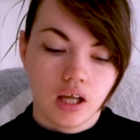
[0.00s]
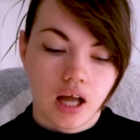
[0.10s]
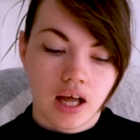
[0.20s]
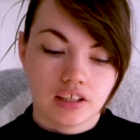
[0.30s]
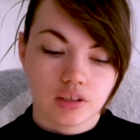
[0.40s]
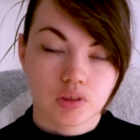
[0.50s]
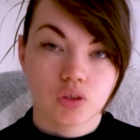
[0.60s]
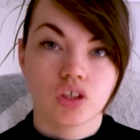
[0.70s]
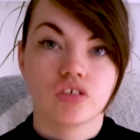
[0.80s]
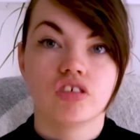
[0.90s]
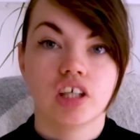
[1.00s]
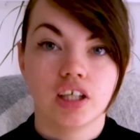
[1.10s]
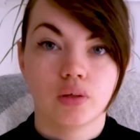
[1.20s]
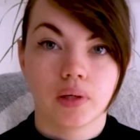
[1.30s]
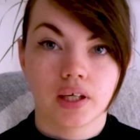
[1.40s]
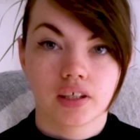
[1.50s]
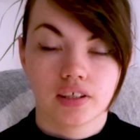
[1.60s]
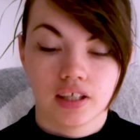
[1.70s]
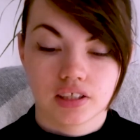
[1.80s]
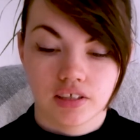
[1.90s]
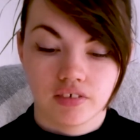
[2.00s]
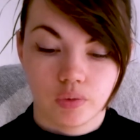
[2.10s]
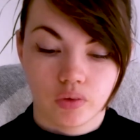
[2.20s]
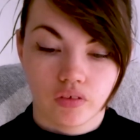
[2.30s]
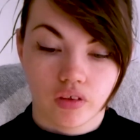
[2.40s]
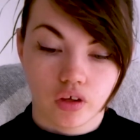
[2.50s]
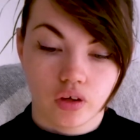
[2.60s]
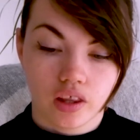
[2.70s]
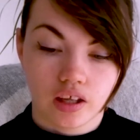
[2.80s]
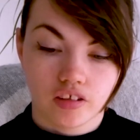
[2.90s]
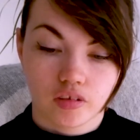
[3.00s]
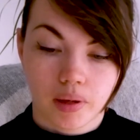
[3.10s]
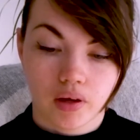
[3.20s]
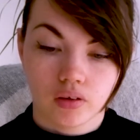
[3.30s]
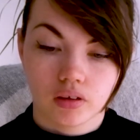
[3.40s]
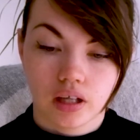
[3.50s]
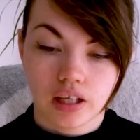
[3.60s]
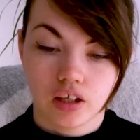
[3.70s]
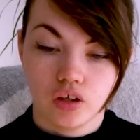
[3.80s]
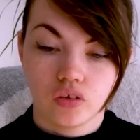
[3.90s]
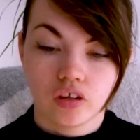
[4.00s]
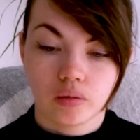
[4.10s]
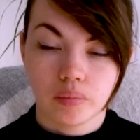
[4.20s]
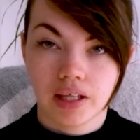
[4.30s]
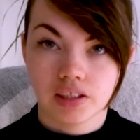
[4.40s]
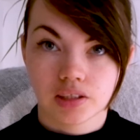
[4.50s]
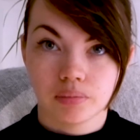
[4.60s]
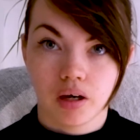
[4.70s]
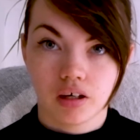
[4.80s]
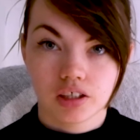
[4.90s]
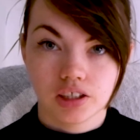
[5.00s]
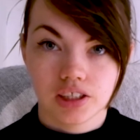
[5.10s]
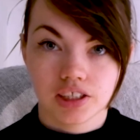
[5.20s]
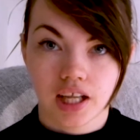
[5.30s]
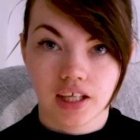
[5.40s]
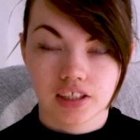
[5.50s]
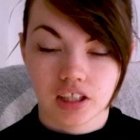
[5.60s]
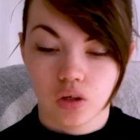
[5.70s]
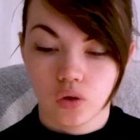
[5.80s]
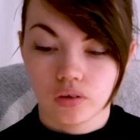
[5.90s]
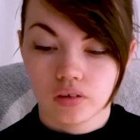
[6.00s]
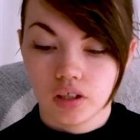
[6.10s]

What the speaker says: And it was also really quick. That's definitely one of the good things about like using pens and markers, is that it's a lot